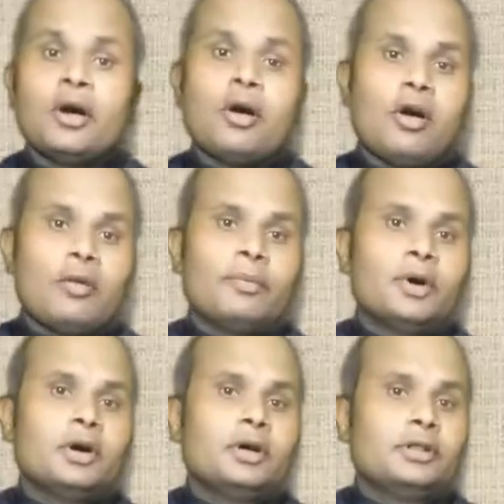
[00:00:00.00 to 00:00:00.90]

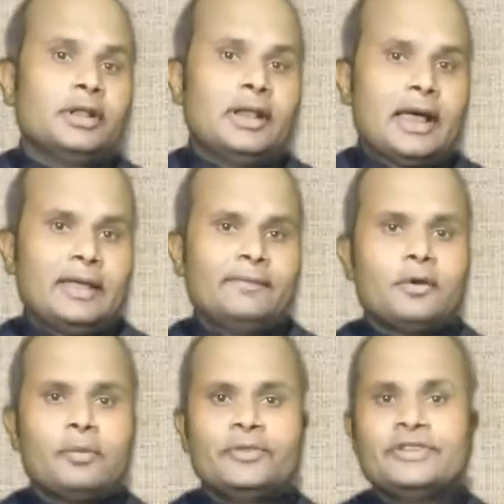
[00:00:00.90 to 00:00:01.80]
of the
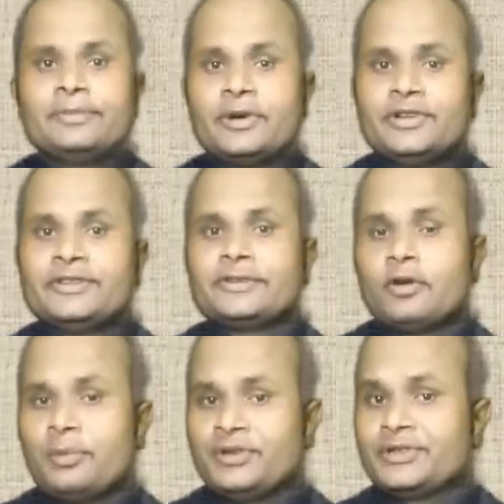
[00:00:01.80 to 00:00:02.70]
life of these British
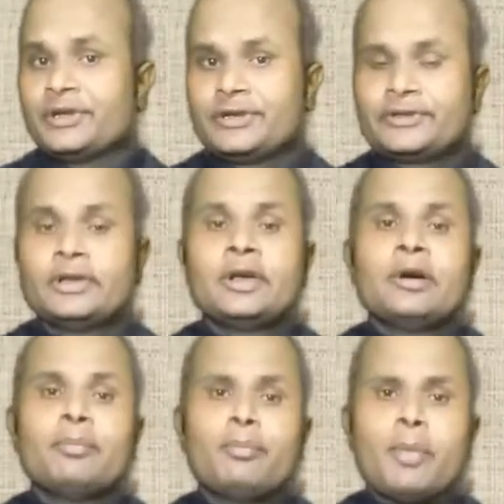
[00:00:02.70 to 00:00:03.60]
officers
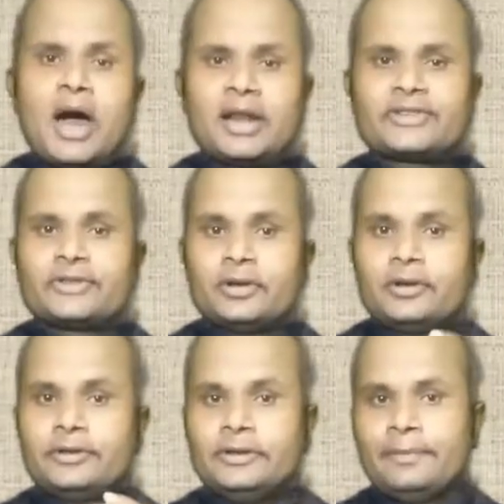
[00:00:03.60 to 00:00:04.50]
marks
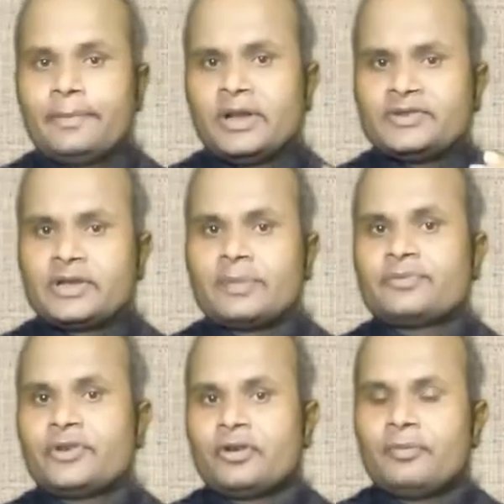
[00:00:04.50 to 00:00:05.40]
a different
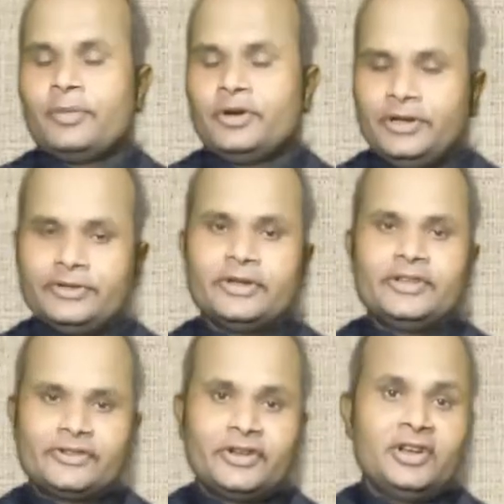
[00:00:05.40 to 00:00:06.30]
chapter of British
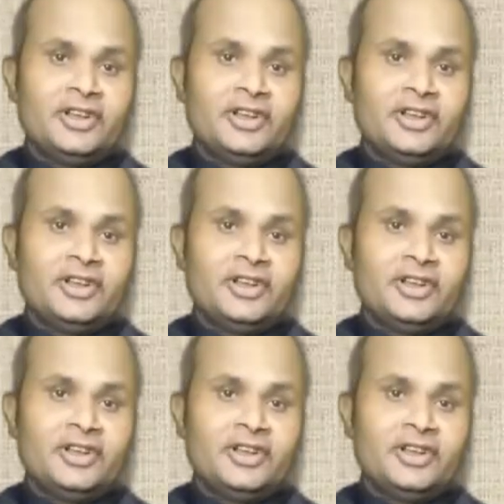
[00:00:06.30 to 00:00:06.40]
history in